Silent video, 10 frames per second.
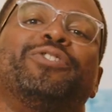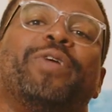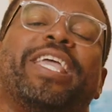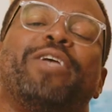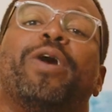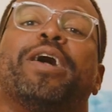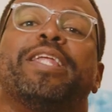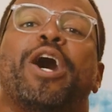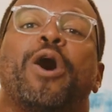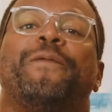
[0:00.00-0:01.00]
is Ricky. Welcome
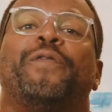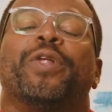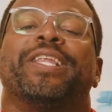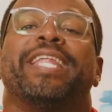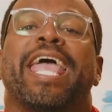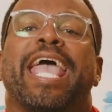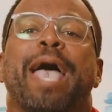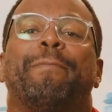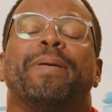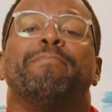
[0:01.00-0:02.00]
to Hope for Today.
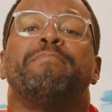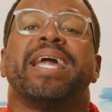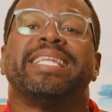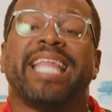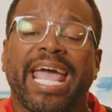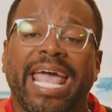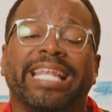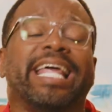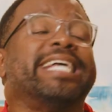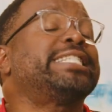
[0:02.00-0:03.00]
Happy Monday.
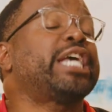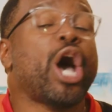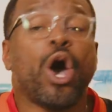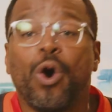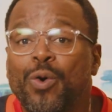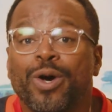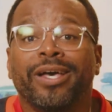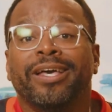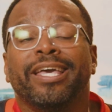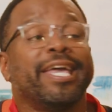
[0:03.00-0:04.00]
Let's go.
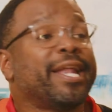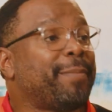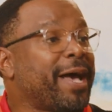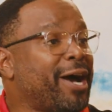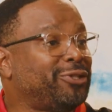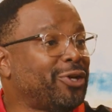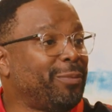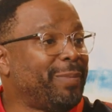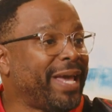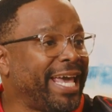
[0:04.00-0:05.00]
Get up out your
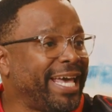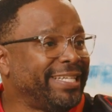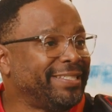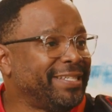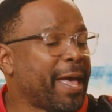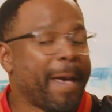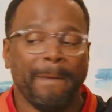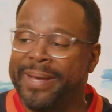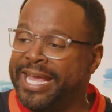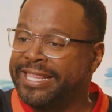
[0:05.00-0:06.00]
bed.
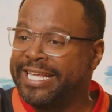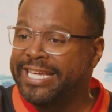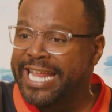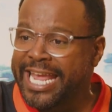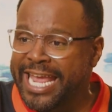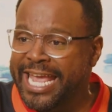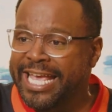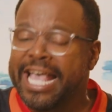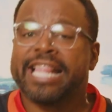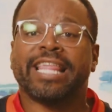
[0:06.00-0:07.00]
Bend the knee.
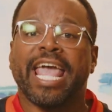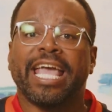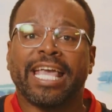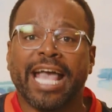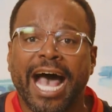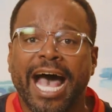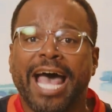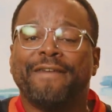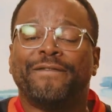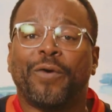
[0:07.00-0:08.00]
Thank God
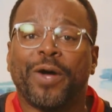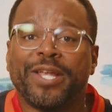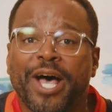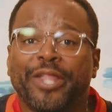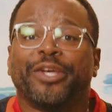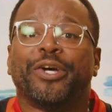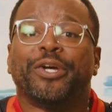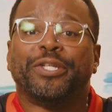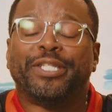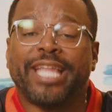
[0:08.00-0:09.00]
for another
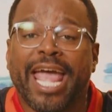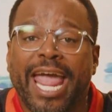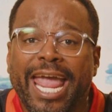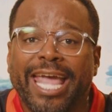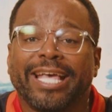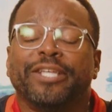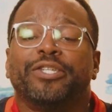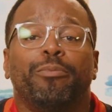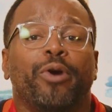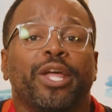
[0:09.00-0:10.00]
day. It's
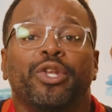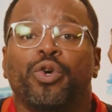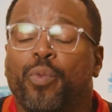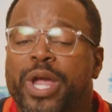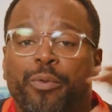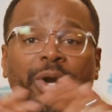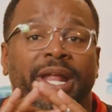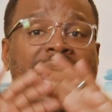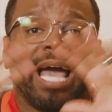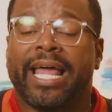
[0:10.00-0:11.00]
a brand new week. We're
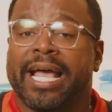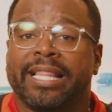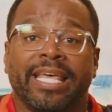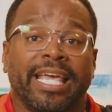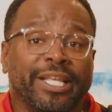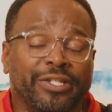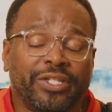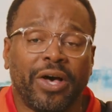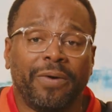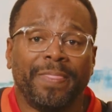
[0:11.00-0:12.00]
going to act like a thing is
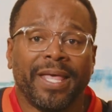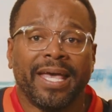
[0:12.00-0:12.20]
so,